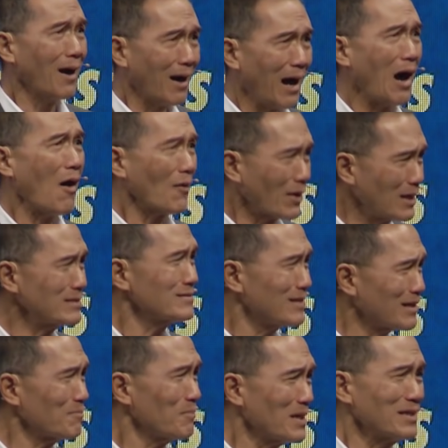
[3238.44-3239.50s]
How can
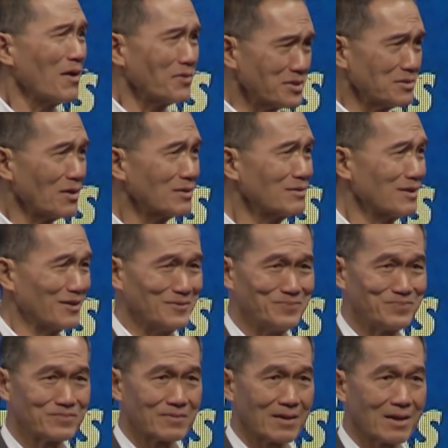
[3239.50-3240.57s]
that be? There was a doctor.
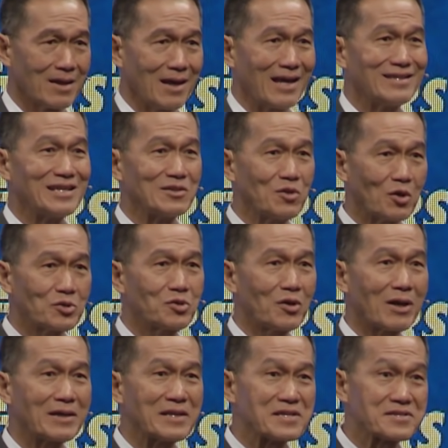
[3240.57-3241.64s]
And the doctor
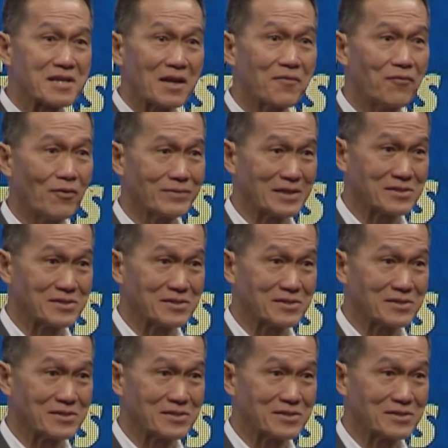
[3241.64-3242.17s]
had a cell phone.